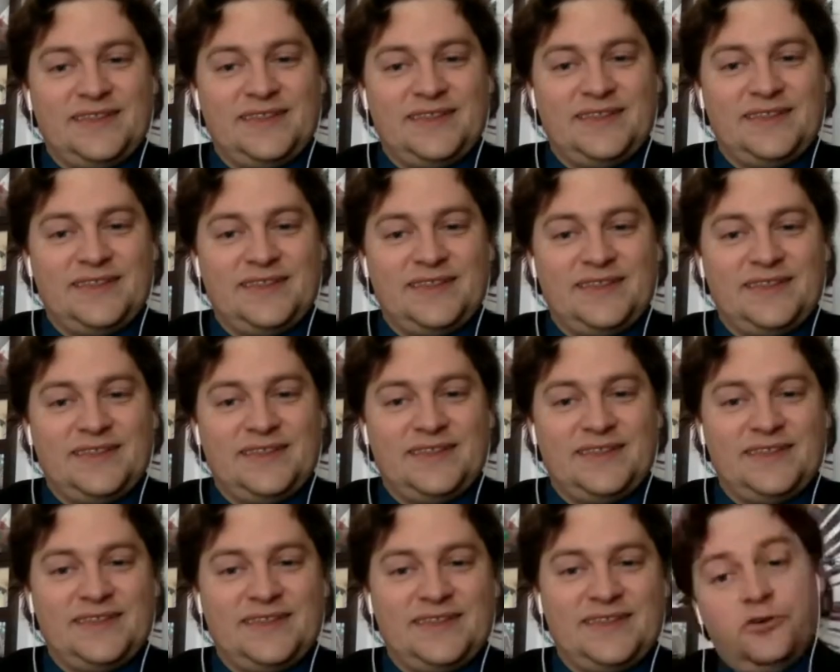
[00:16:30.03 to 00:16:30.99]
Jeffrey
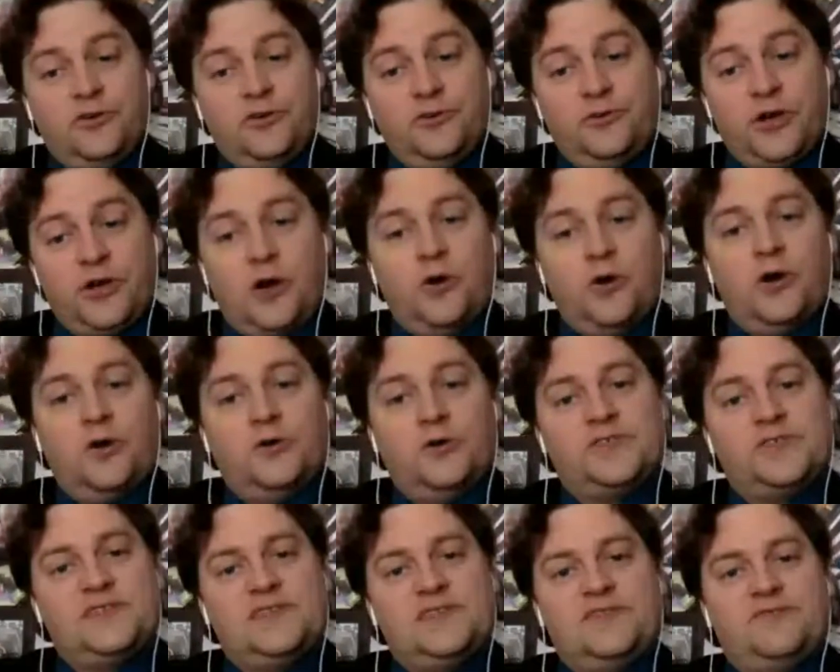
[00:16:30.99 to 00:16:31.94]
Taylor, who
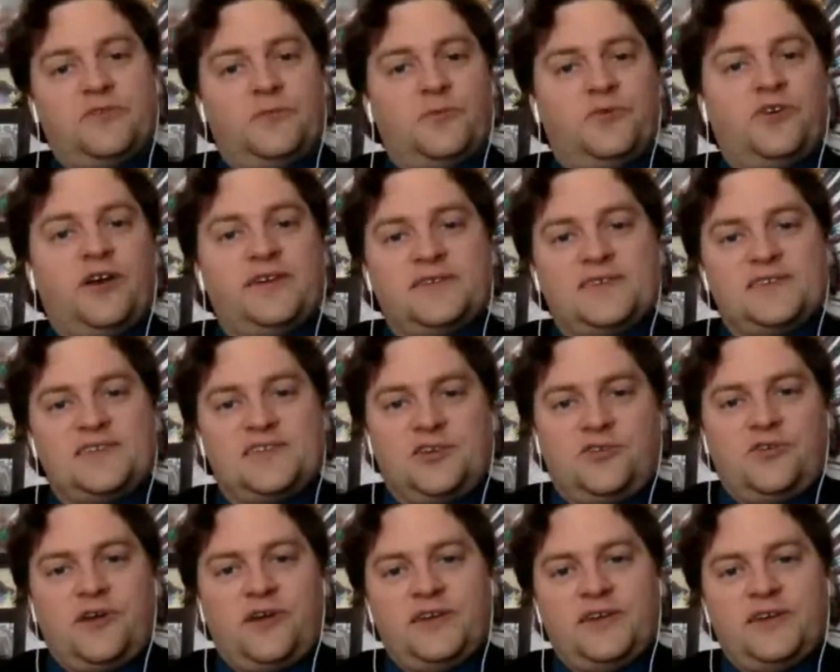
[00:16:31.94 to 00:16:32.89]
co-hosts the From
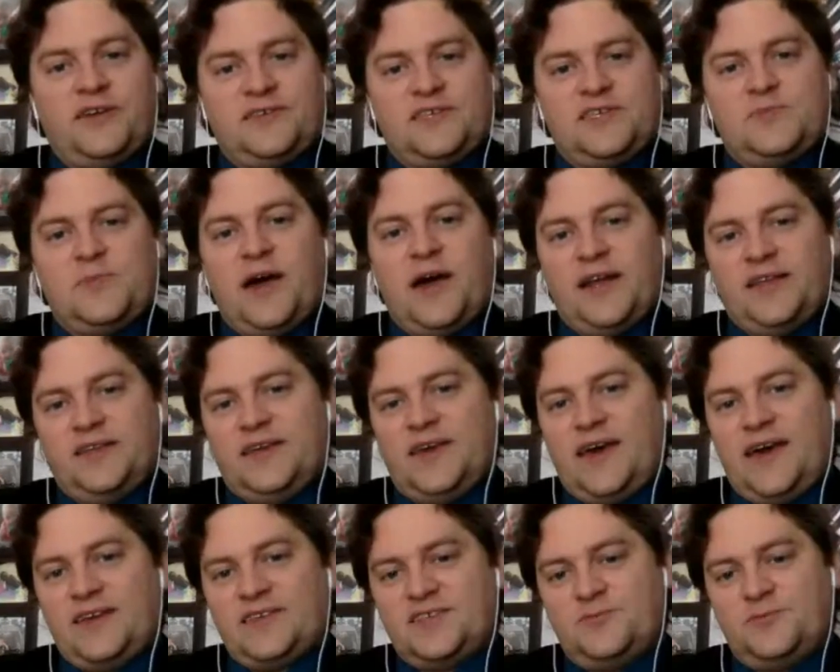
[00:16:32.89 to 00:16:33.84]
Crisis to Crisis
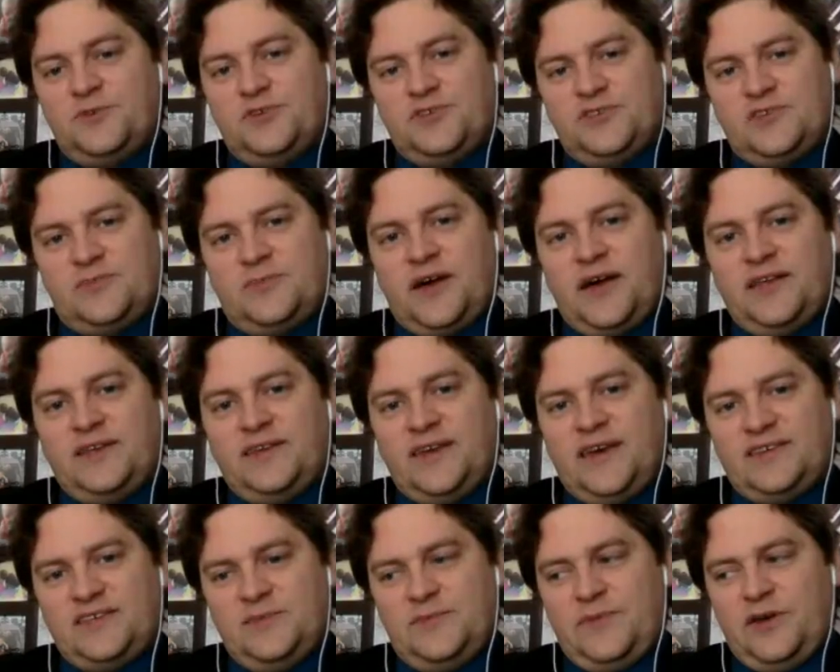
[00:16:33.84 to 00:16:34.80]
podcast, which is a
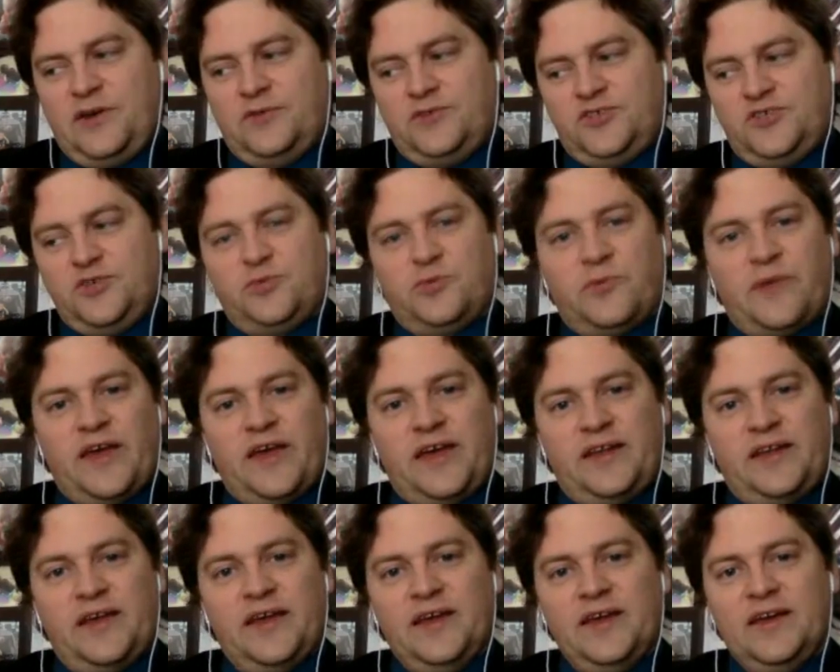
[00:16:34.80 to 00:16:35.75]
podcast about Superman
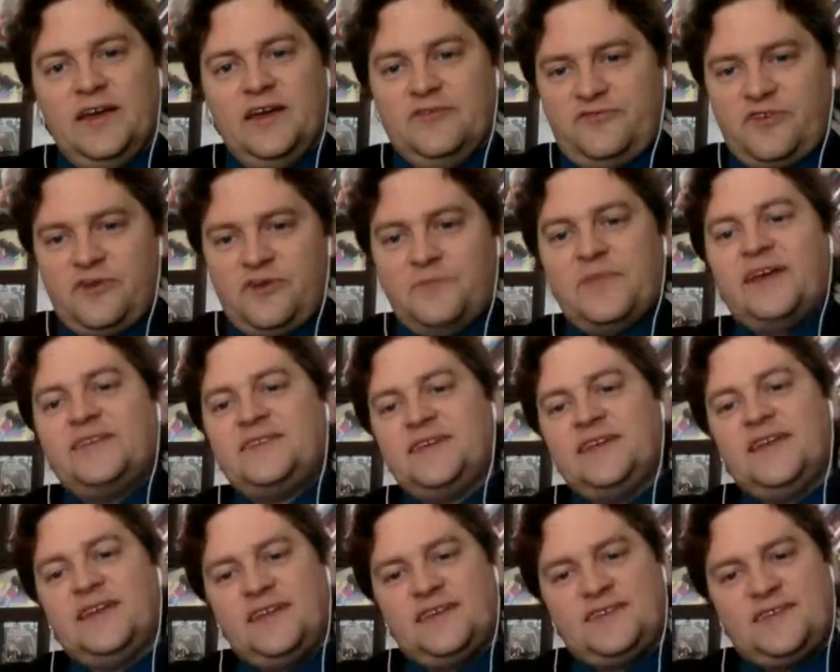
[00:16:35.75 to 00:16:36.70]
from
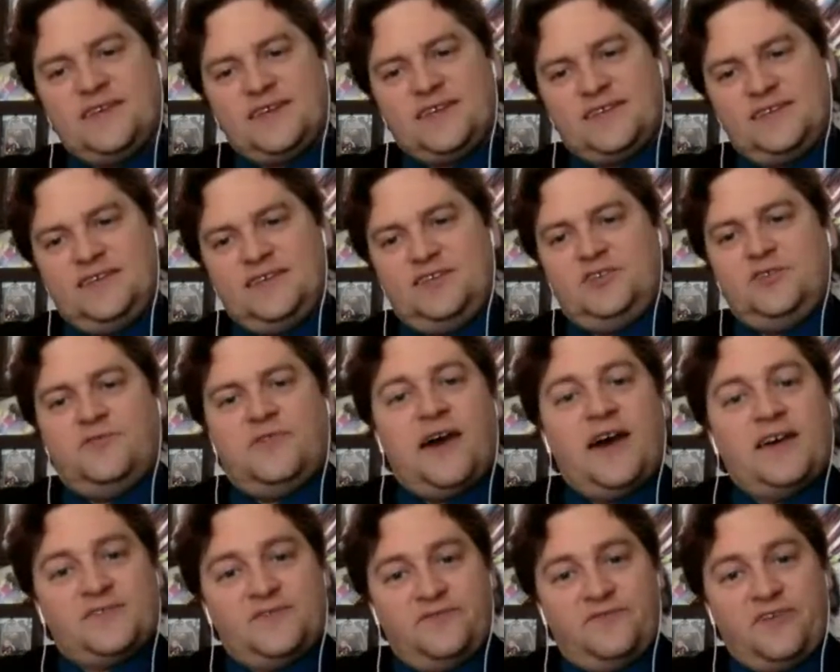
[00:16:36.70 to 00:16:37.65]
1986 to
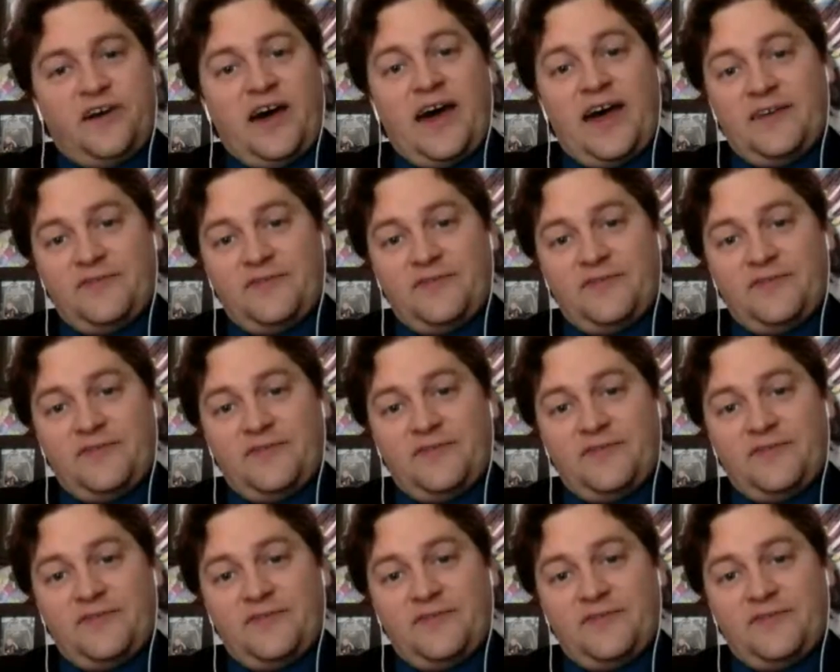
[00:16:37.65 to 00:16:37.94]
2005.